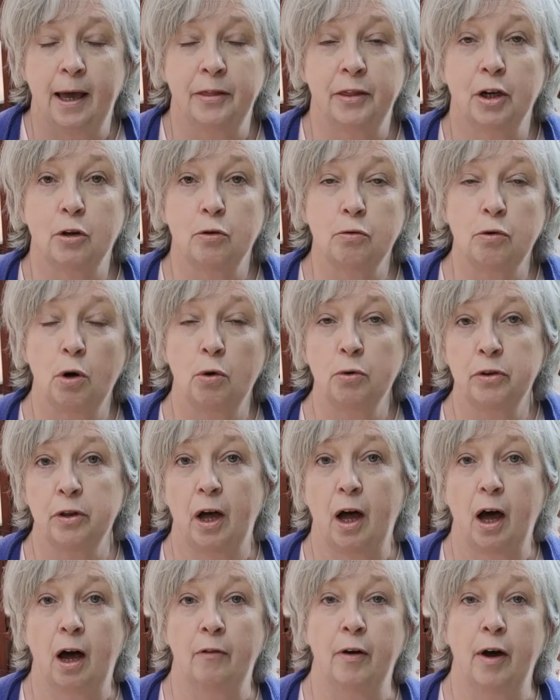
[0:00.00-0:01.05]
the growth
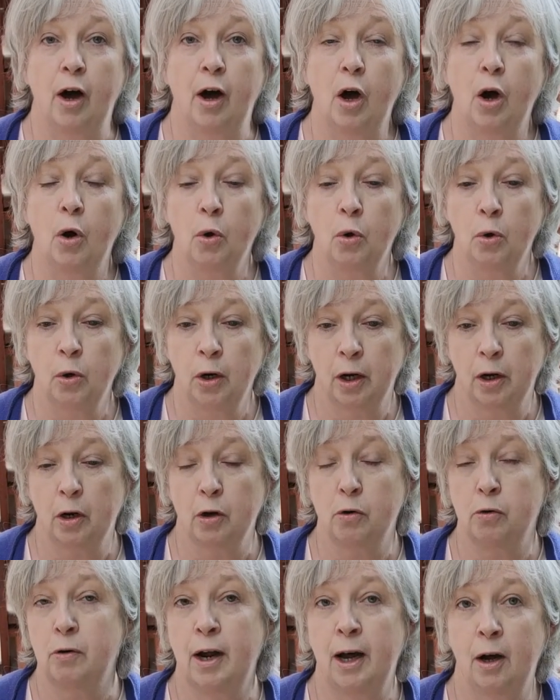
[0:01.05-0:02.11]
of a whole
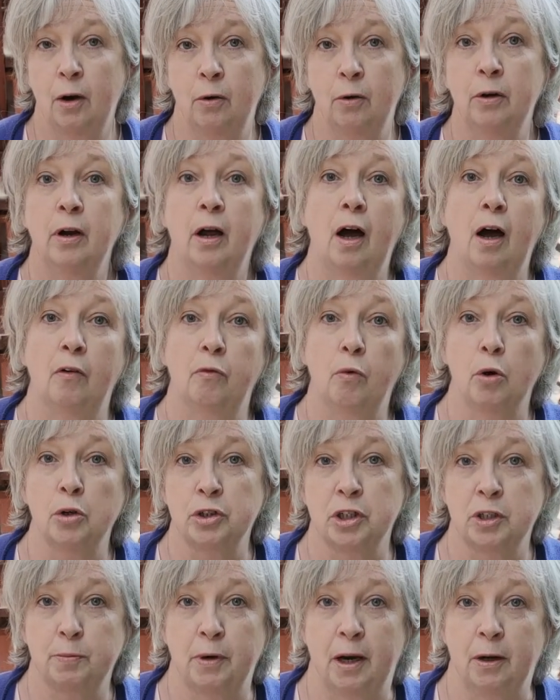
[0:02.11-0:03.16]
crown of
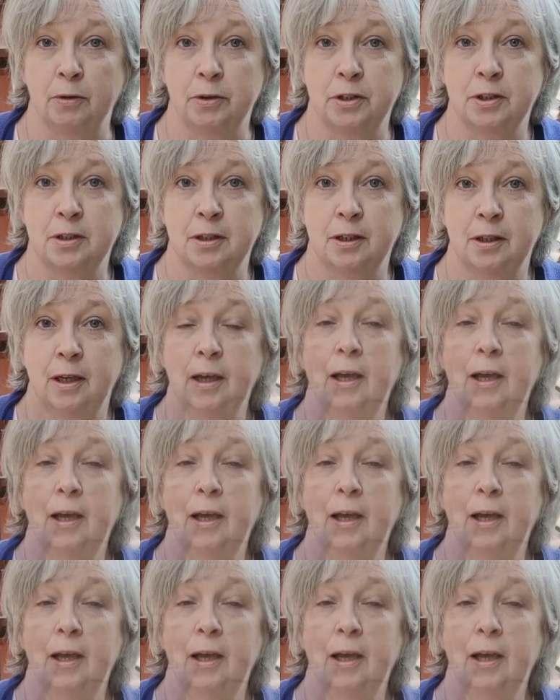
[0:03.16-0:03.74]
water sprouts.